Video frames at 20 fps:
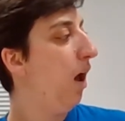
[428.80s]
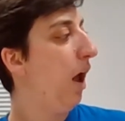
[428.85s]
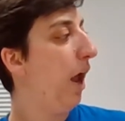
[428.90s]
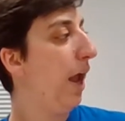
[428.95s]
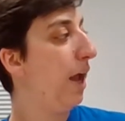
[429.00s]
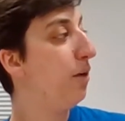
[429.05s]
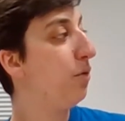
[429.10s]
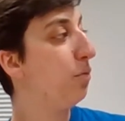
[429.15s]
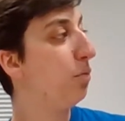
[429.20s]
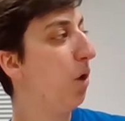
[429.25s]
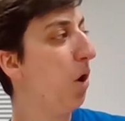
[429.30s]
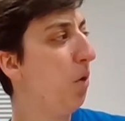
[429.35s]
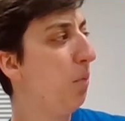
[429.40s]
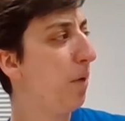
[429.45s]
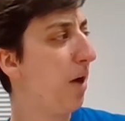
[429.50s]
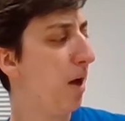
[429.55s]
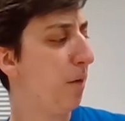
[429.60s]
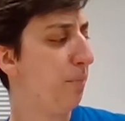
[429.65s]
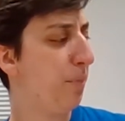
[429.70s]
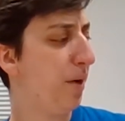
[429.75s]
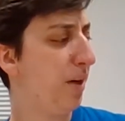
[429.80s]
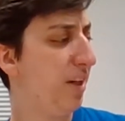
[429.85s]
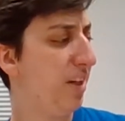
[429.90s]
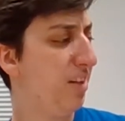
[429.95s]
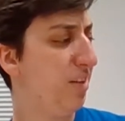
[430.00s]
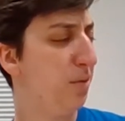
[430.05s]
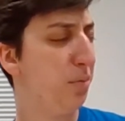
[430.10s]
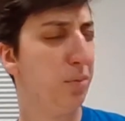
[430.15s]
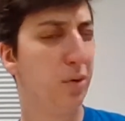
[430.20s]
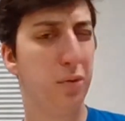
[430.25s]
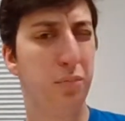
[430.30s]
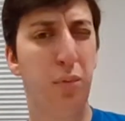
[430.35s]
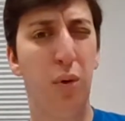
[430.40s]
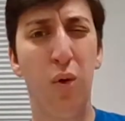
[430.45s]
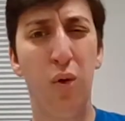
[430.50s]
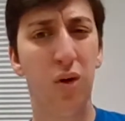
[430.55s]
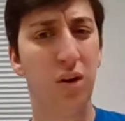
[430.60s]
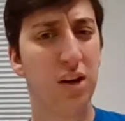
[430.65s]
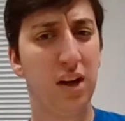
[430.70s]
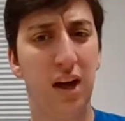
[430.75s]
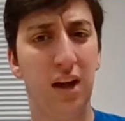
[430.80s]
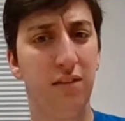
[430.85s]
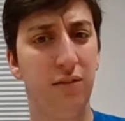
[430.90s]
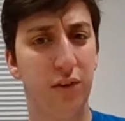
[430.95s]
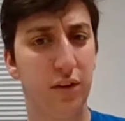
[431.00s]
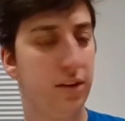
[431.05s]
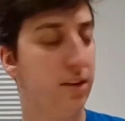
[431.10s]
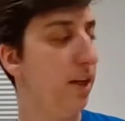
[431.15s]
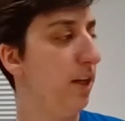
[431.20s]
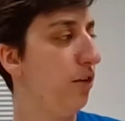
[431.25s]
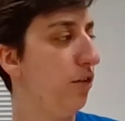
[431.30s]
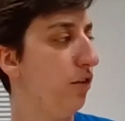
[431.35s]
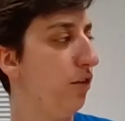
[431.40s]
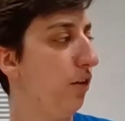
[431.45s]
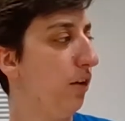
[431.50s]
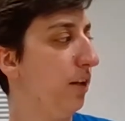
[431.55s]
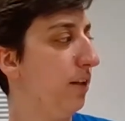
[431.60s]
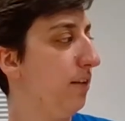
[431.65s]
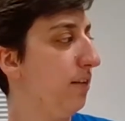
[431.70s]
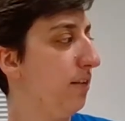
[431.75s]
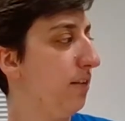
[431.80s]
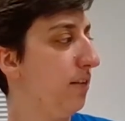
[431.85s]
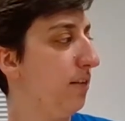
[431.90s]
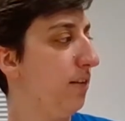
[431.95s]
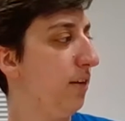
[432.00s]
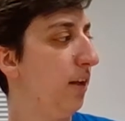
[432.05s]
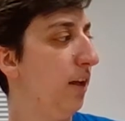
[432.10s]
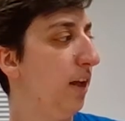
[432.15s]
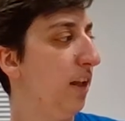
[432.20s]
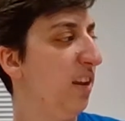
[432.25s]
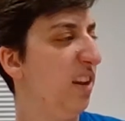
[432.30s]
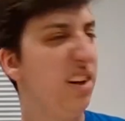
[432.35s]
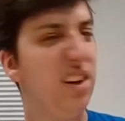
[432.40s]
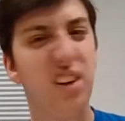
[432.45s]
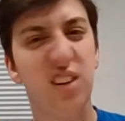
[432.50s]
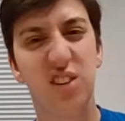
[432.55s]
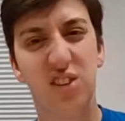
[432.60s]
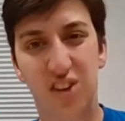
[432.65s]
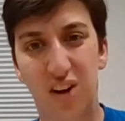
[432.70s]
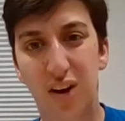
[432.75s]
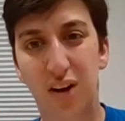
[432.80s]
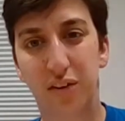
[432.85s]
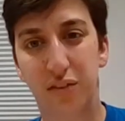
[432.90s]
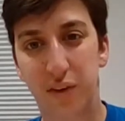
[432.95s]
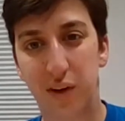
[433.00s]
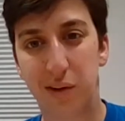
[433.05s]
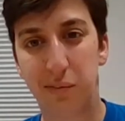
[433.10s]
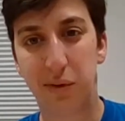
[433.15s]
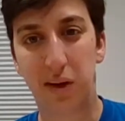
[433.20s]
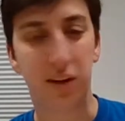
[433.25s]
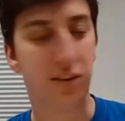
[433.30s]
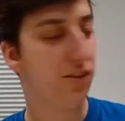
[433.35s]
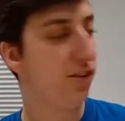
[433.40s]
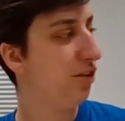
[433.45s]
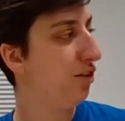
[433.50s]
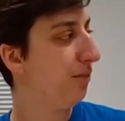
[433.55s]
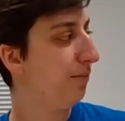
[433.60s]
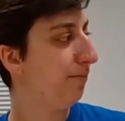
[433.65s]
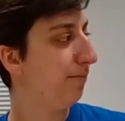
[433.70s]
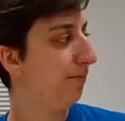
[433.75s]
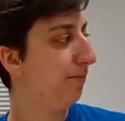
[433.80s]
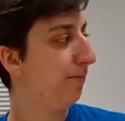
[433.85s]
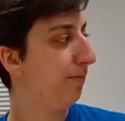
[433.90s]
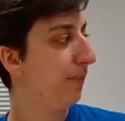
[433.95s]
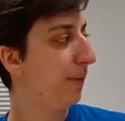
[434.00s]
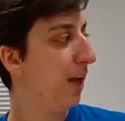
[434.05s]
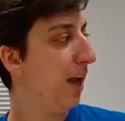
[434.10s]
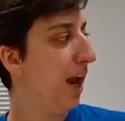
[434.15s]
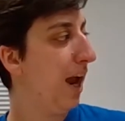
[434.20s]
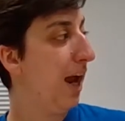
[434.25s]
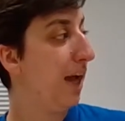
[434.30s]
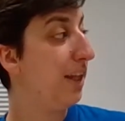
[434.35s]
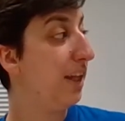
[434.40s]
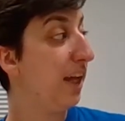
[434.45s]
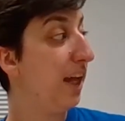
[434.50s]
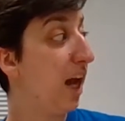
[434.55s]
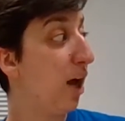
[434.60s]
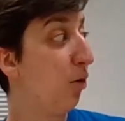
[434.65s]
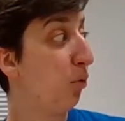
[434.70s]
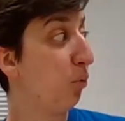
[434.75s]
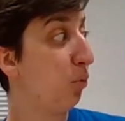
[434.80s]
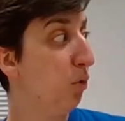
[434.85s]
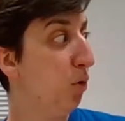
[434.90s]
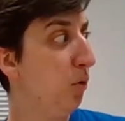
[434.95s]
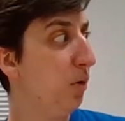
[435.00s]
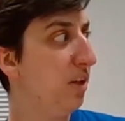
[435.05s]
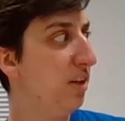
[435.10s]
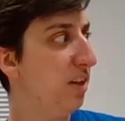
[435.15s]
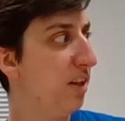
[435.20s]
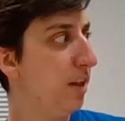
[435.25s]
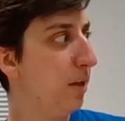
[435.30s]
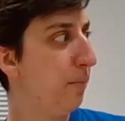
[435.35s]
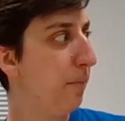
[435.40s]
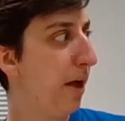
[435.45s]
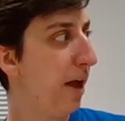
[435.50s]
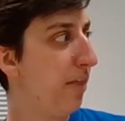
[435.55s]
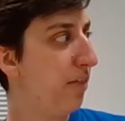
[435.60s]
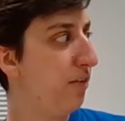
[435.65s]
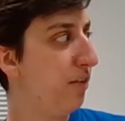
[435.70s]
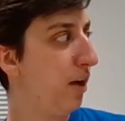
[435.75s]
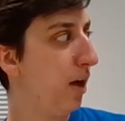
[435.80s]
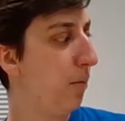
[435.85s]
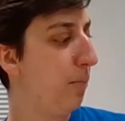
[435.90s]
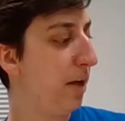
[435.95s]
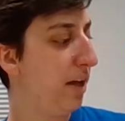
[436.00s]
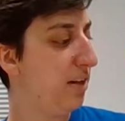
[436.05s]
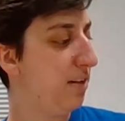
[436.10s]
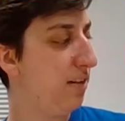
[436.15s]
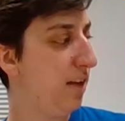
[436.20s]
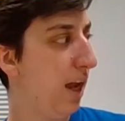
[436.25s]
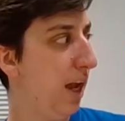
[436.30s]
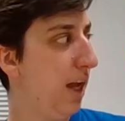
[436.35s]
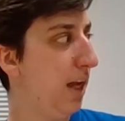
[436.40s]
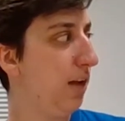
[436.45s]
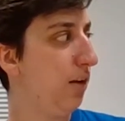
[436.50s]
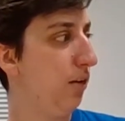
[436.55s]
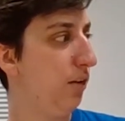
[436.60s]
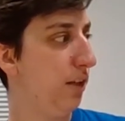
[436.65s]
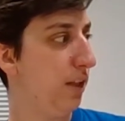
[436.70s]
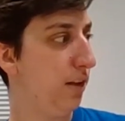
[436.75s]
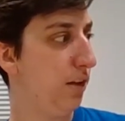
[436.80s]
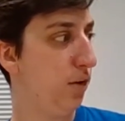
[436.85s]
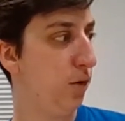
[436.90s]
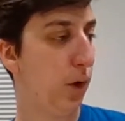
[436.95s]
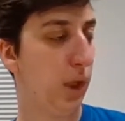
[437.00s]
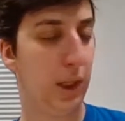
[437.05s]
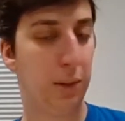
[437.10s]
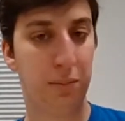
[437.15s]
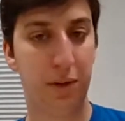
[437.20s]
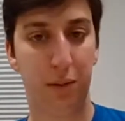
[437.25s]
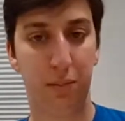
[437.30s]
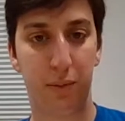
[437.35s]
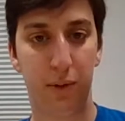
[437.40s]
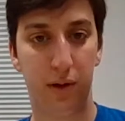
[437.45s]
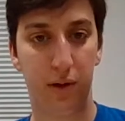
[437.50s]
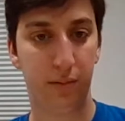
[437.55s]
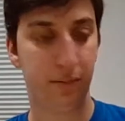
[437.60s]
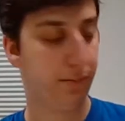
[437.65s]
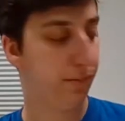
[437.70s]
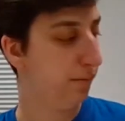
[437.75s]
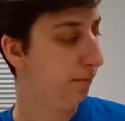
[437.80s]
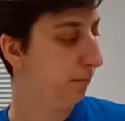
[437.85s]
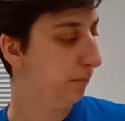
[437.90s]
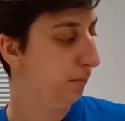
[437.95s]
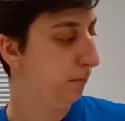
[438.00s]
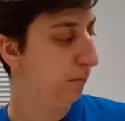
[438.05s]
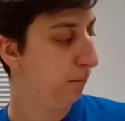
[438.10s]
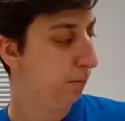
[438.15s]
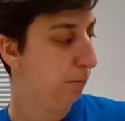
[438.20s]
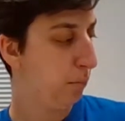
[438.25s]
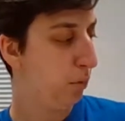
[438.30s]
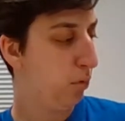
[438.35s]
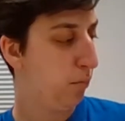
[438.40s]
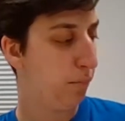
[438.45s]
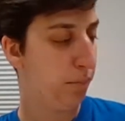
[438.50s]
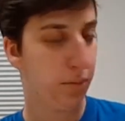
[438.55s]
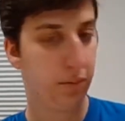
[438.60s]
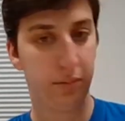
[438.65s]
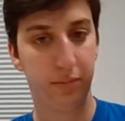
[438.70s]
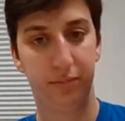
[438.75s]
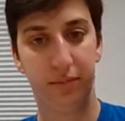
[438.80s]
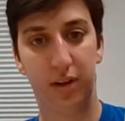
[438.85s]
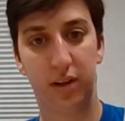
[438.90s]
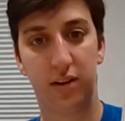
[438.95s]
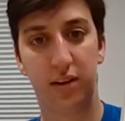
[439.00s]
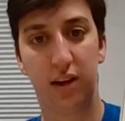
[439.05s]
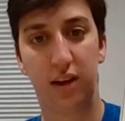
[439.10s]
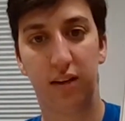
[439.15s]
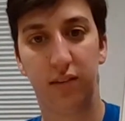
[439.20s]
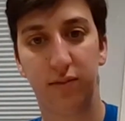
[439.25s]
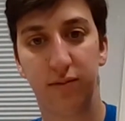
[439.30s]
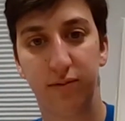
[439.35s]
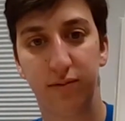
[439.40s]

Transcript: And robot bunnies were poor conversationalists. They didn't talk very much. And they got ruined in the bathtub and tangled in the toilet paper. Boop, they say.